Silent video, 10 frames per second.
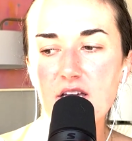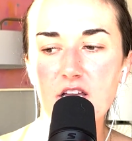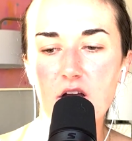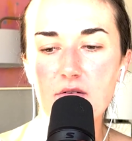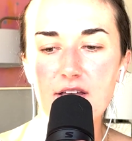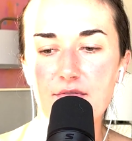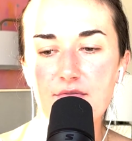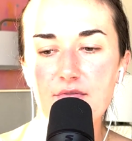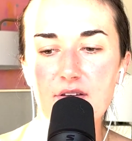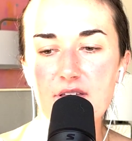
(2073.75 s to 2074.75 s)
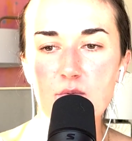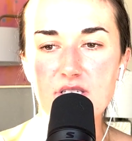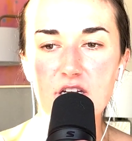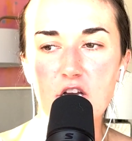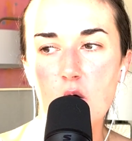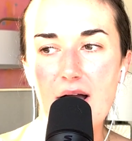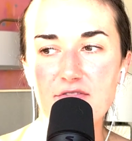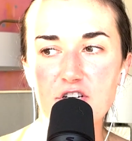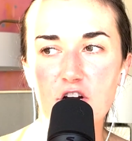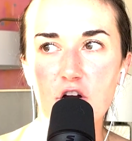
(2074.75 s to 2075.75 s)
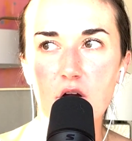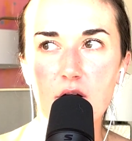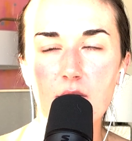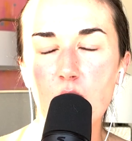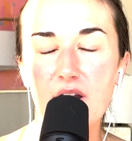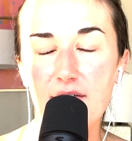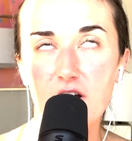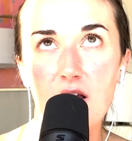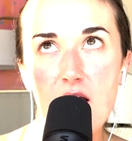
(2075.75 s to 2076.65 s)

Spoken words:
if he was going to go after her, whatever.